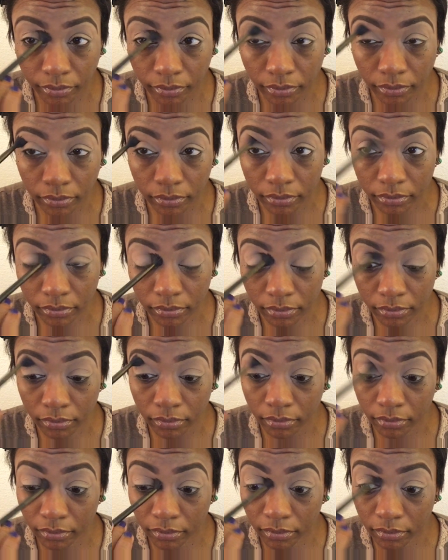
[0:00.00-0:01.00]

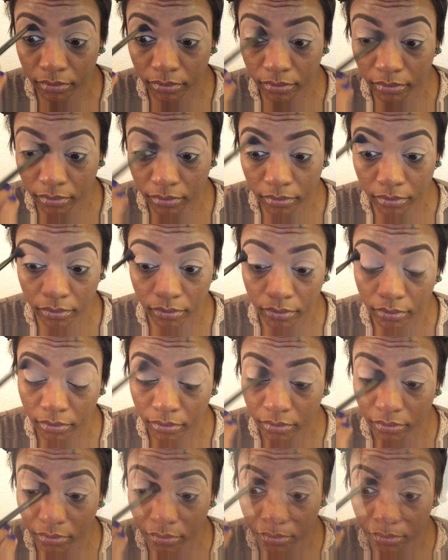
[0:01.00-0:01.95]
[no speech]